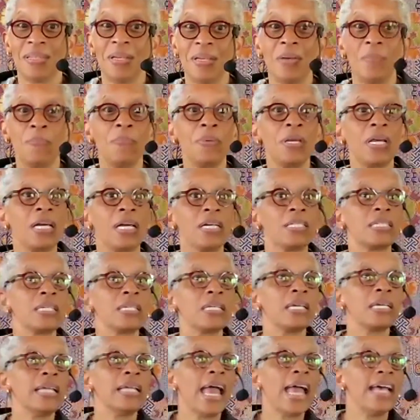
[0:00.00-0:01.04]
because
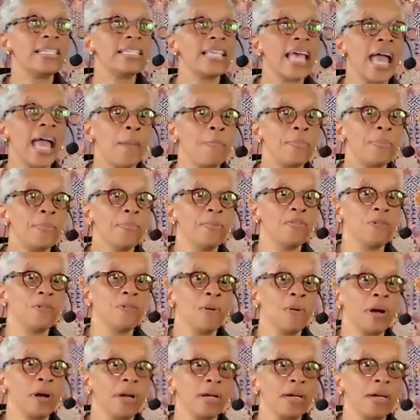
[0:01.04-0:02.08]
it has happened
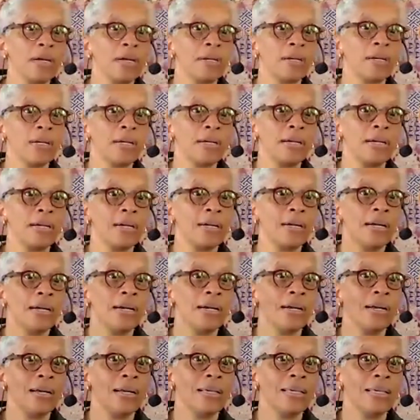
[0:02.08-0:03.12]
before.
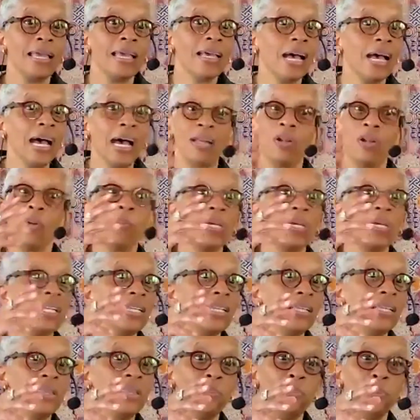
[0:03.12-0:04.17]
Yeah, I don't mean it
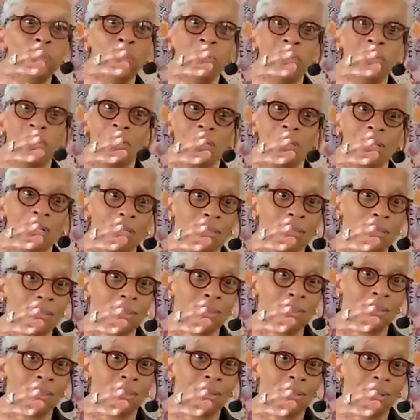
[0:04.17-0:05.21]
in the Buddha sense.
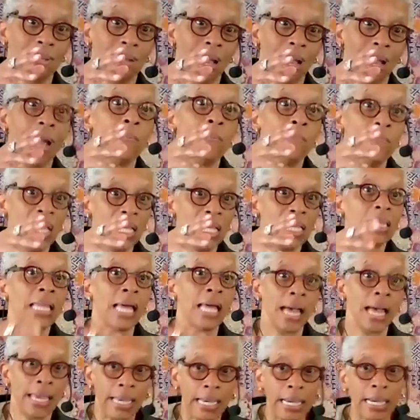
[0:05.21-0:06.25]
I mean,
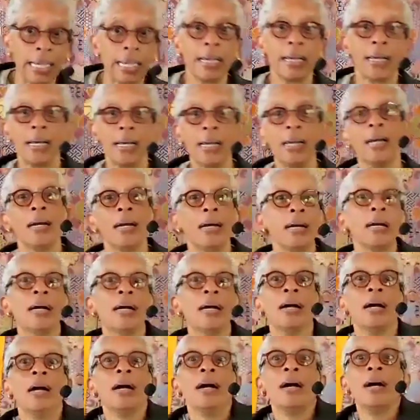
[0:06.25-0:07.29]
like,
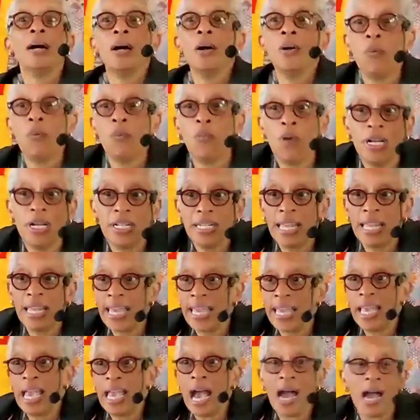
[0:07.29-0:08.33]
one
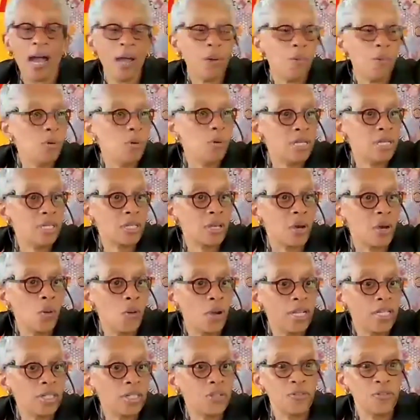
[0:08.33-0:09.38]
day I was
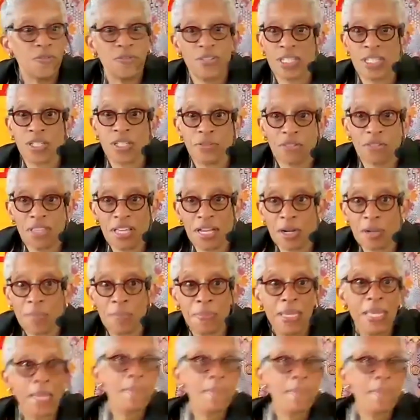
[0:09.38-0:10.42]
going to physical
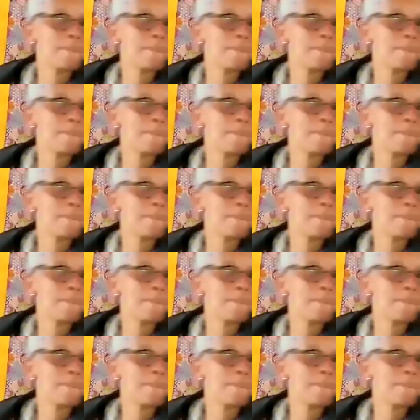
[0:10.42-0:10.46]
therapy,